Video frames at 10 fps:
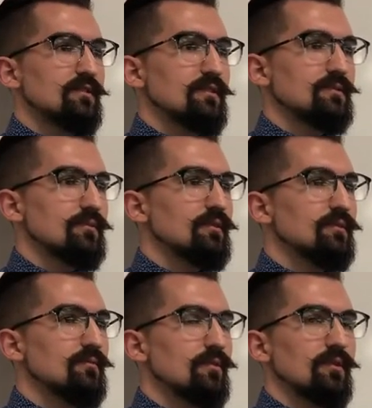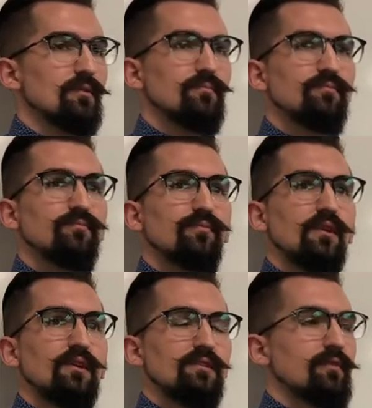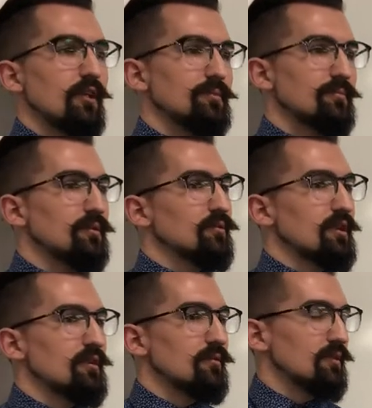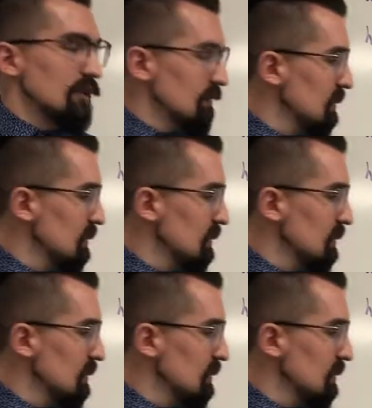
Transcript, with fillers: at least with a with a, a developed ability to do that.